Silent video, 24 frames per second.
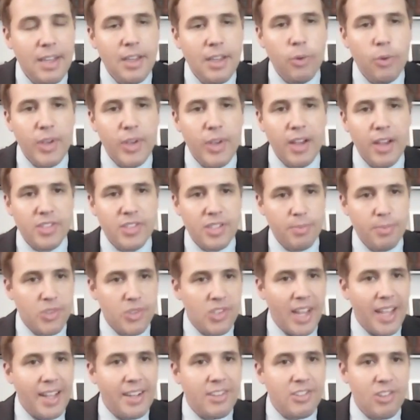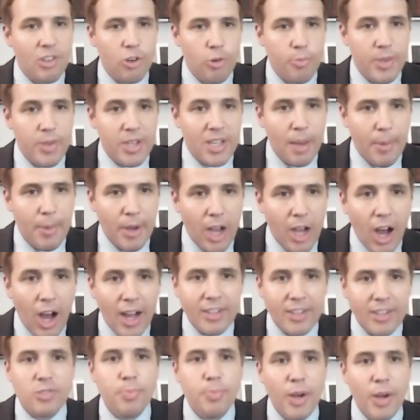We have some states that are becoming
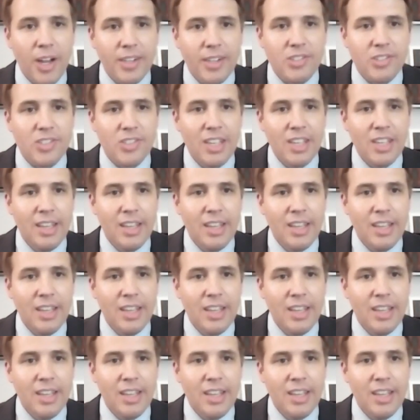hotspots.